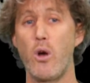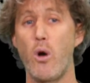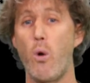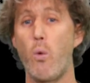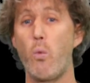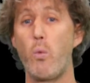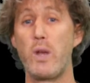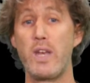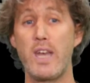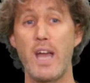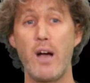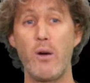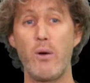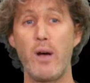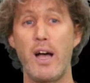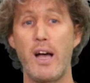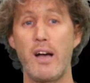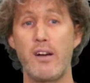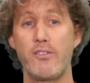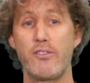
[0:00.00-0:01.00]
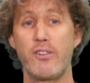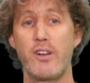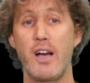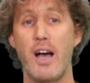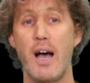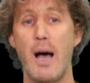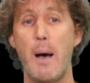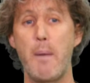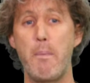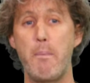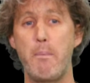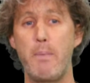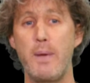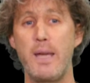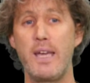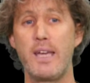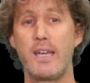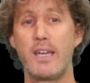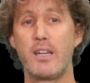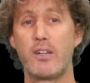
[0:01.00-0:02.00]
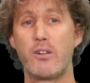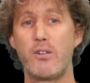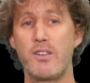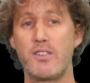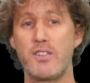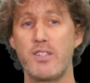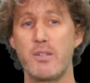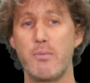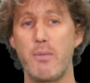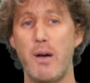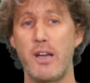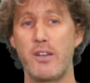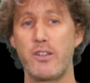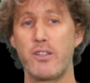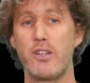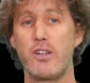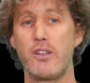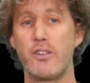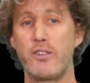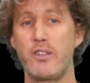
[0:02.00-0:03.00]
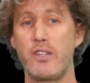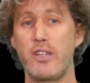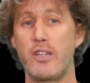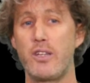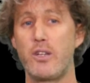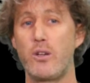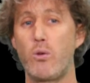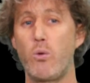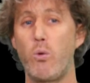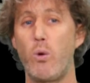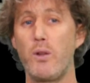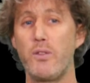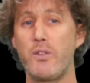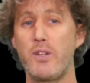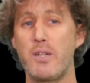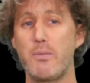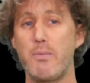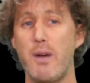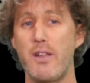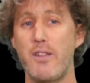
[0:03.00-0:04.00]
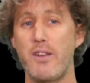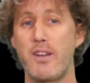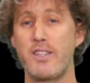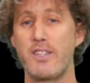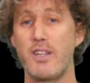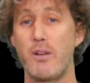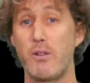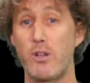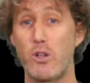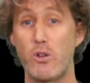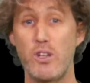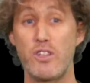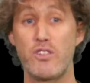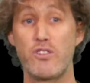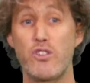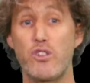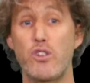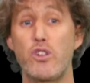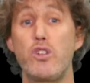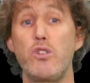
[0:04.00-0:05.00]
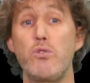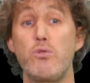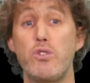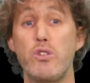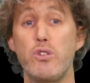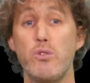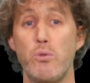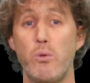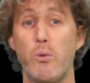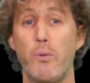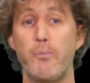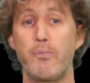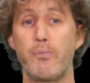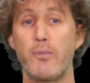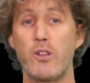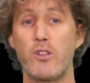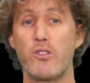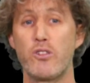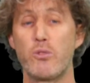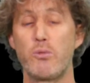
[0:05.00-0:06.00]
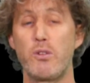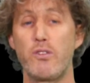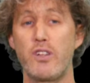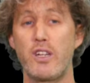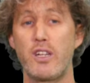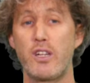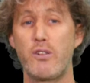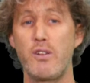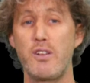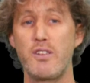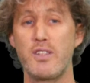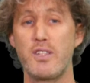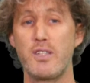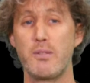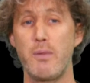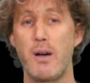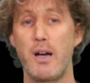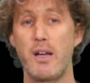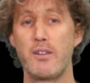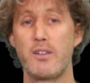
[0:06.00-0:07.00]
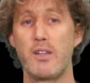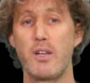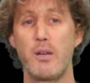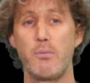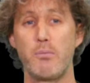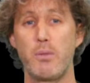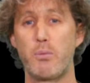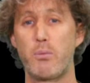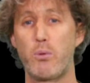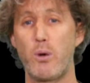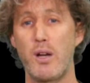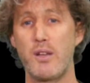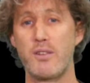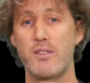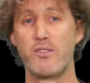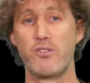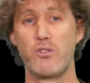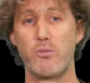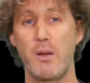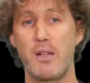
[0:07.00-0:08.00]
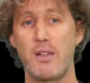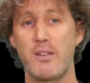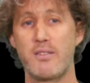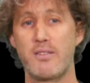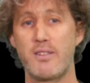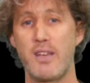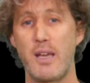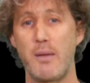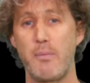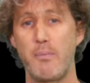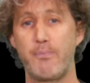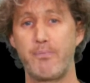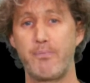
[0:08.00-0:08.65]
we now have a big increase in demand. The quantity demand that has now increased to Q2. So we have an increase in demand, but price has remained the same.